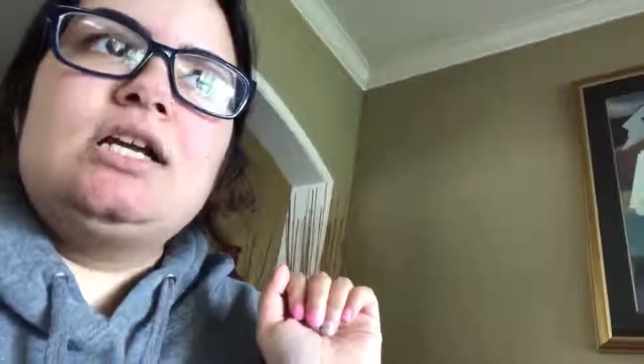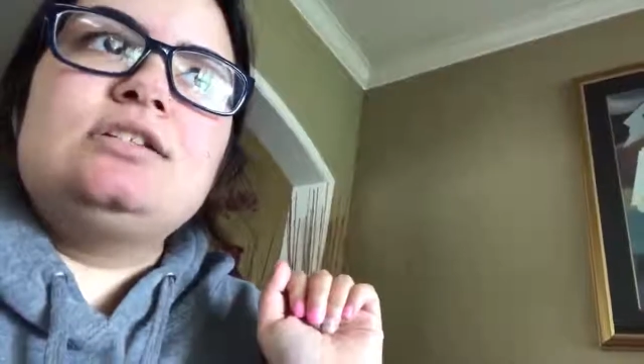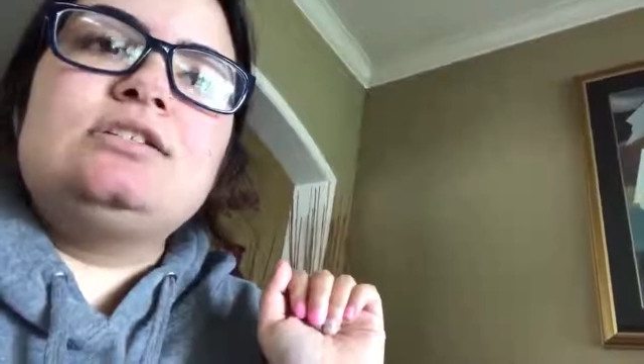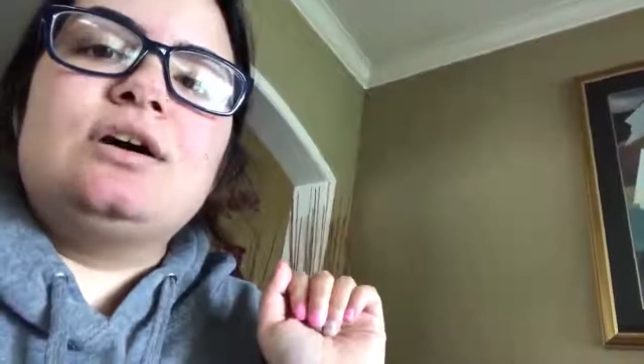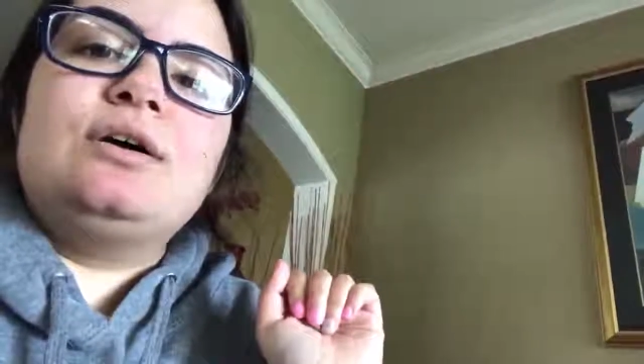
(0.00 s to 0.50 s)

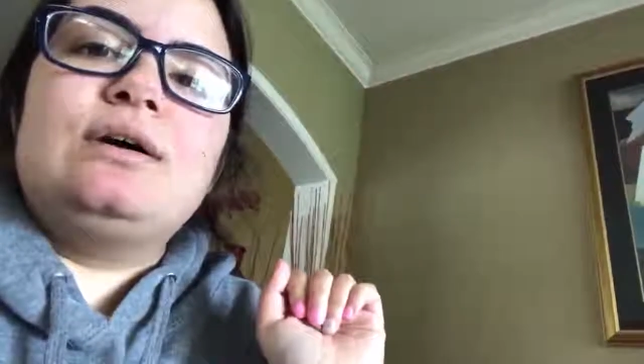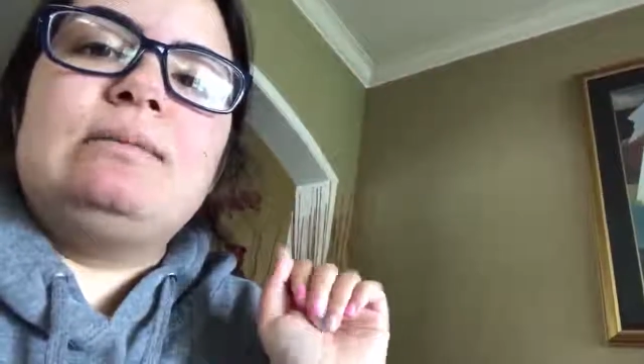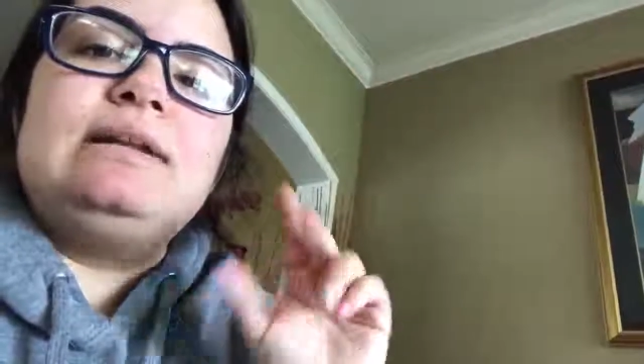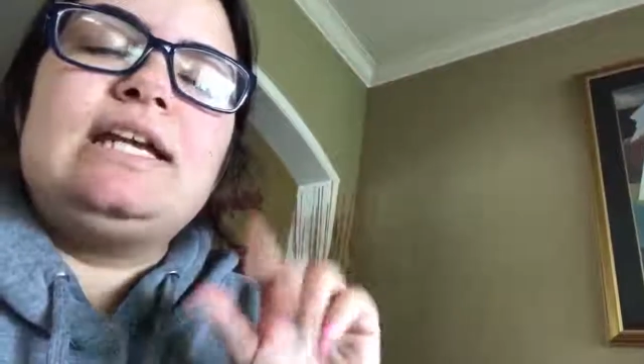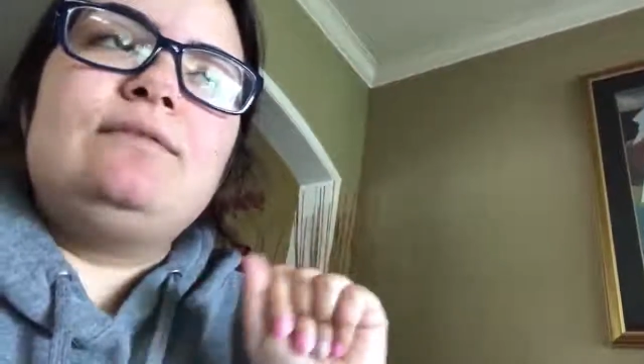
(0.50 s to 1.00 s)
So I'm
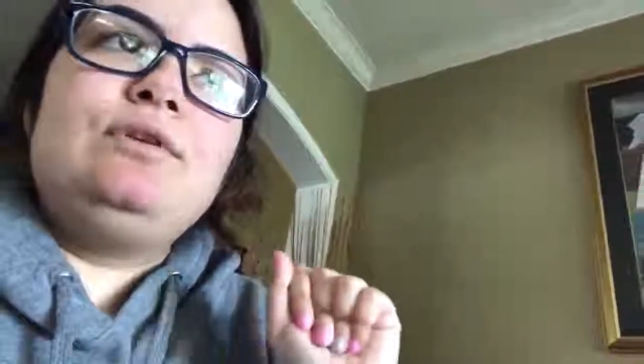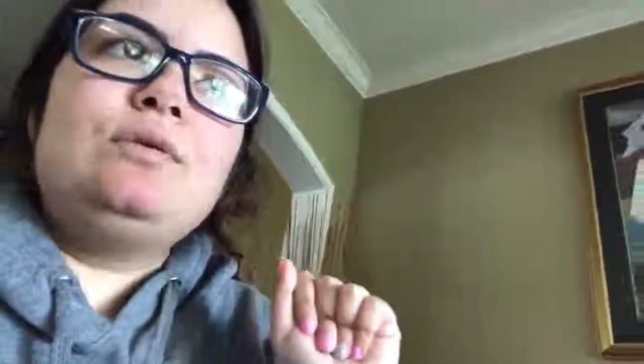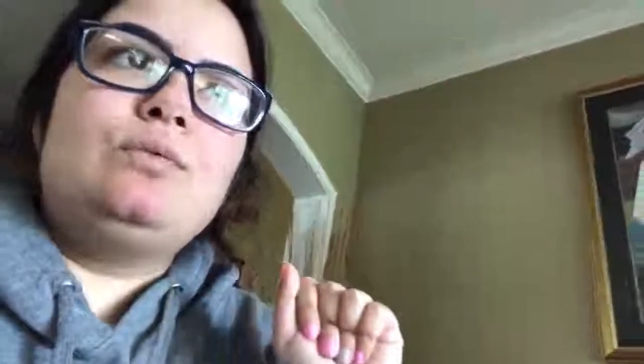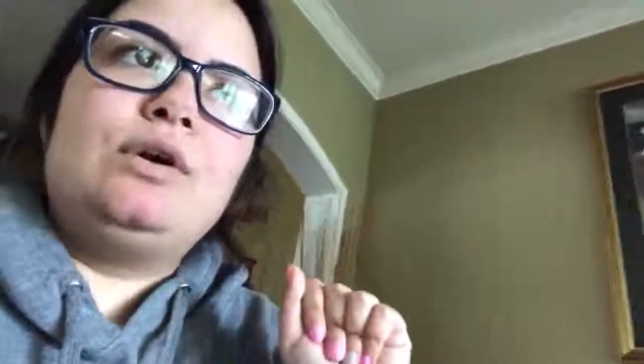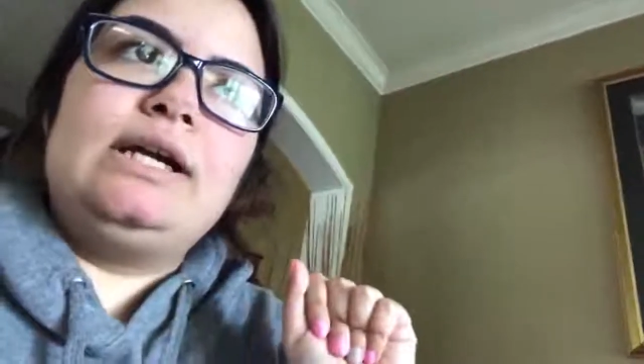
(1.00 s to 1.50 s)
gonna give you a
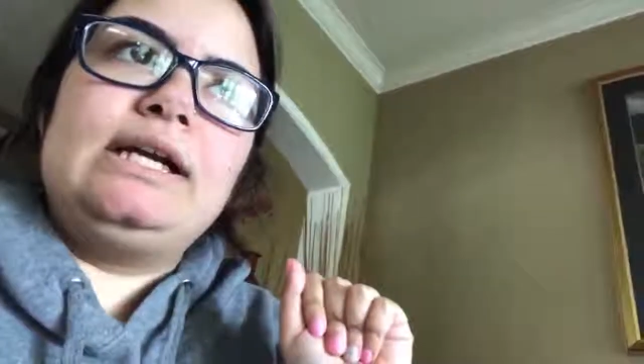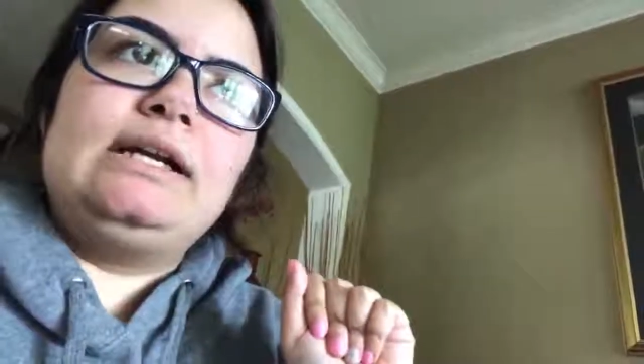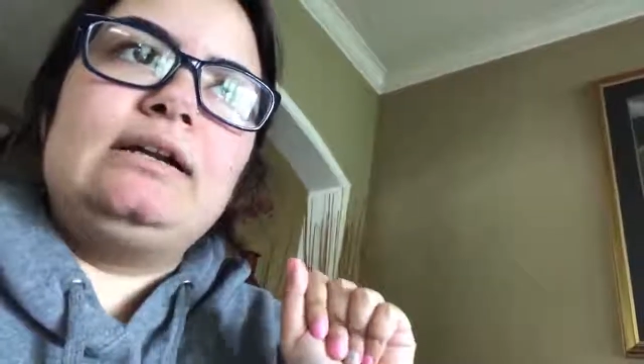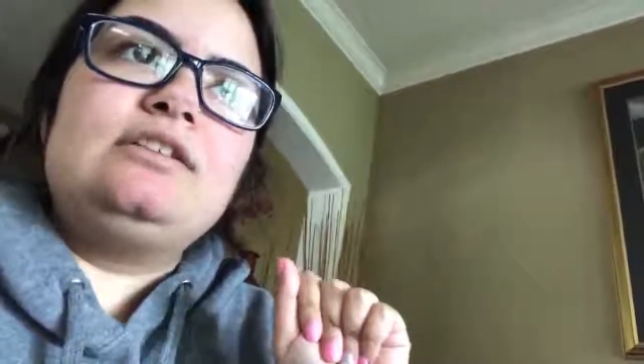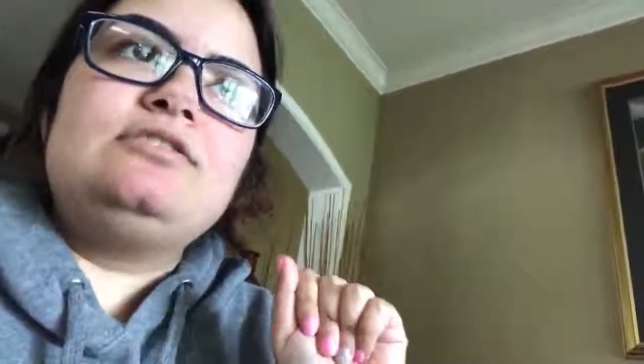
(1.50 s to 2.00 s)

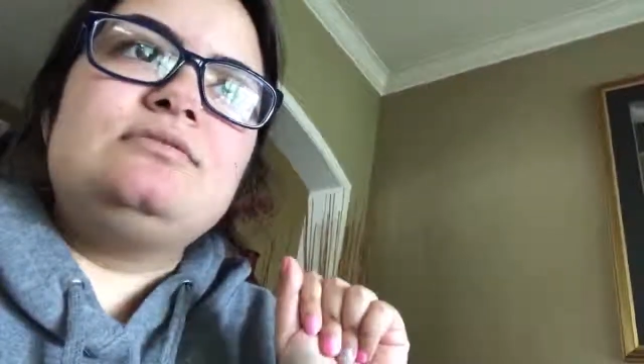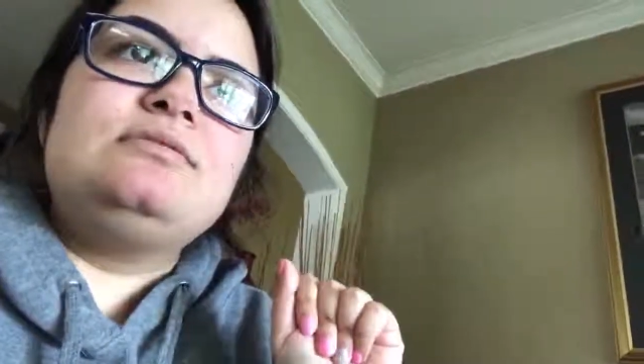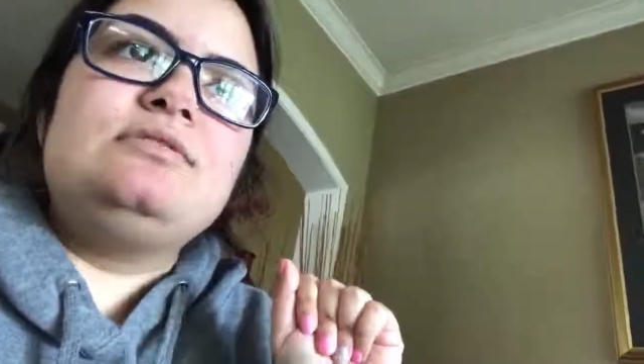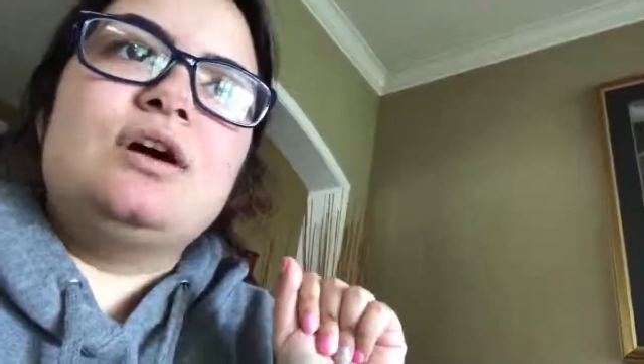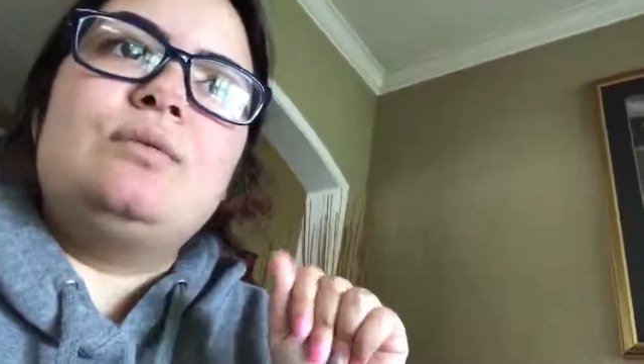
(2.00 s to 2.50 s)
warning.
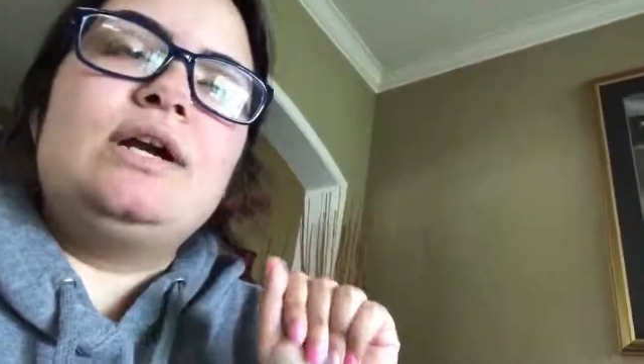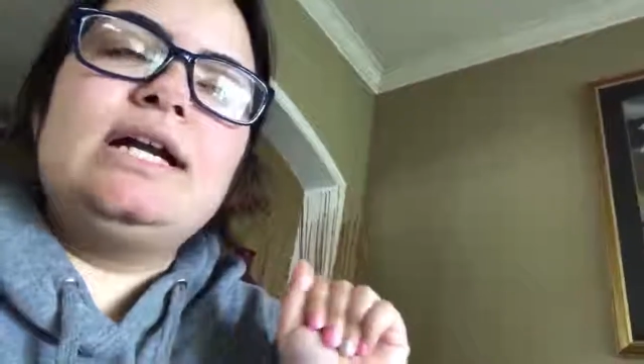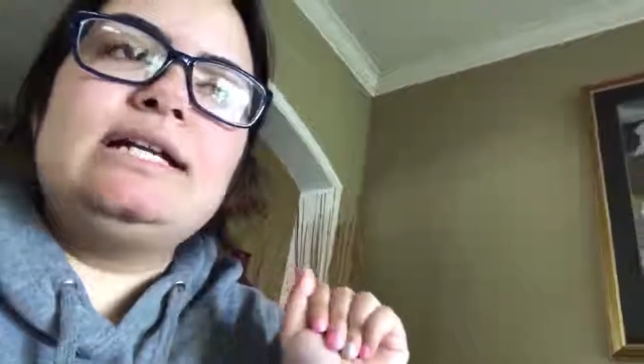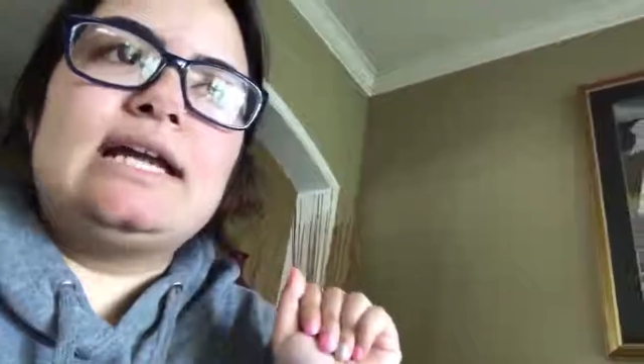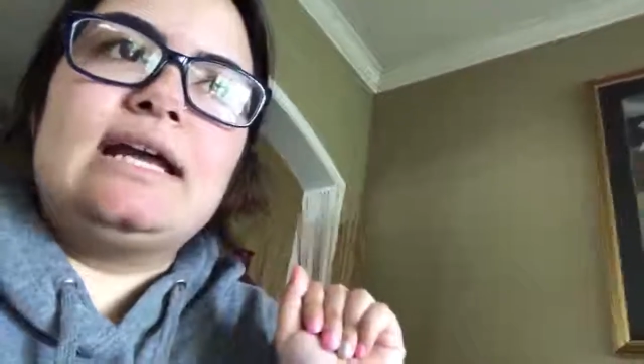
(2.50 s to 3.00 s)
Don't wear
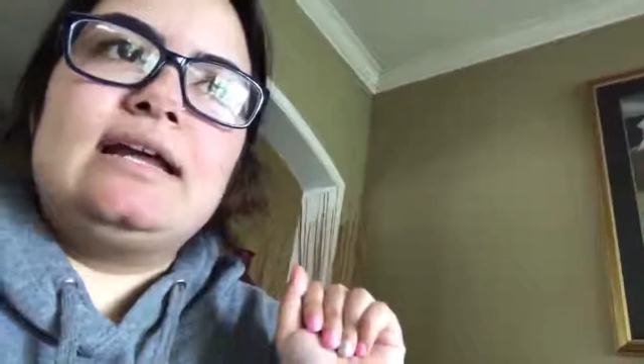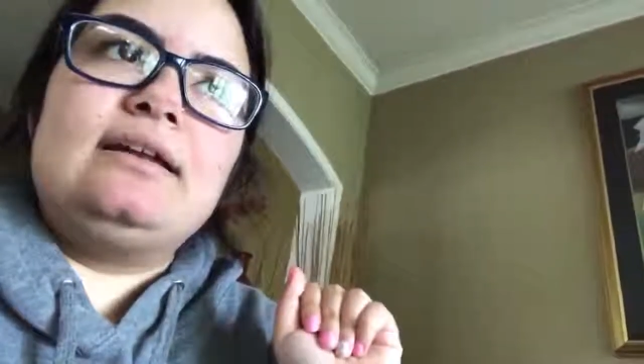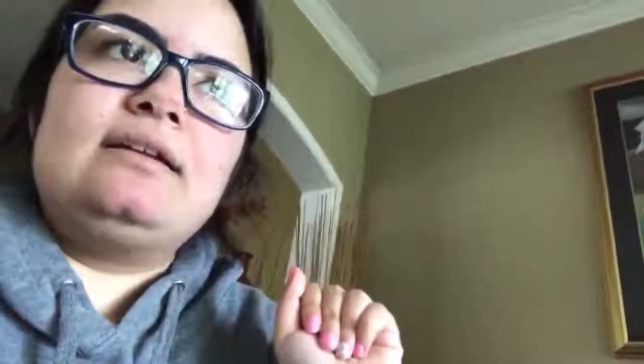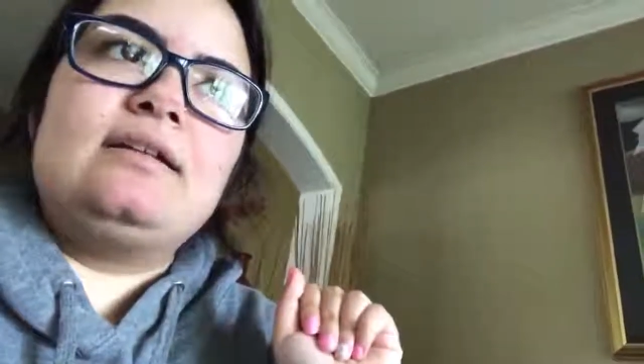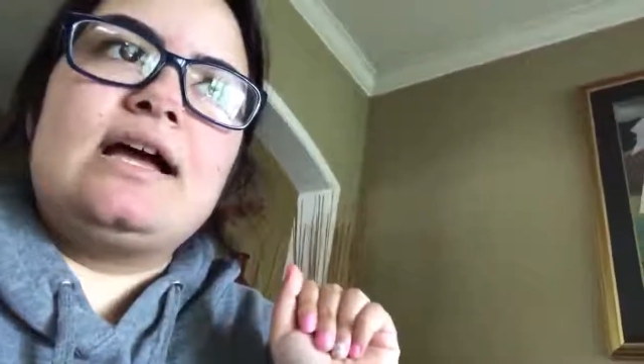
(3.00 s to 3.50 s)
it again."